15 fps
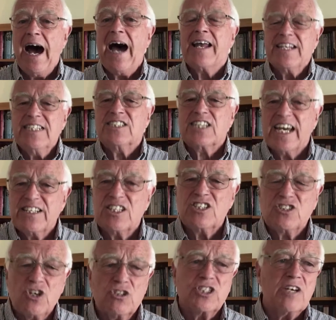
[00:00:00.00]
And he said to
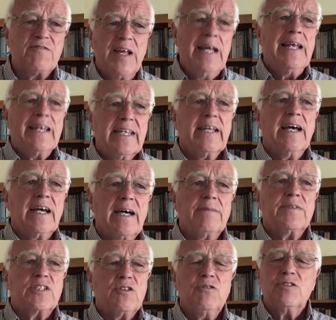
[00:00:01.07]
Joseph,
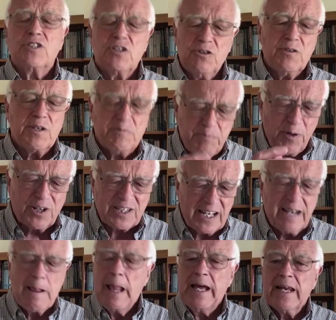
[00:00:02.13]
to the
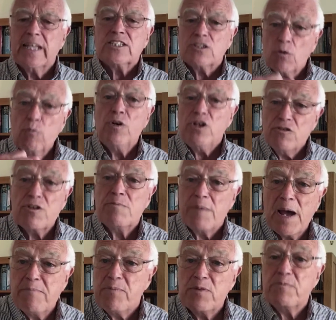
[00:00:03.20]
butler, listen, will you
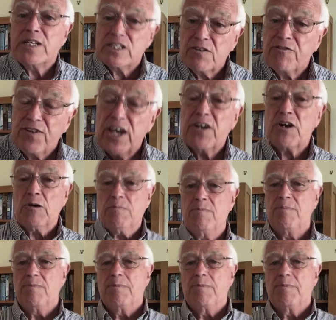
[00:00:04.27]
remember me to Pharaoh?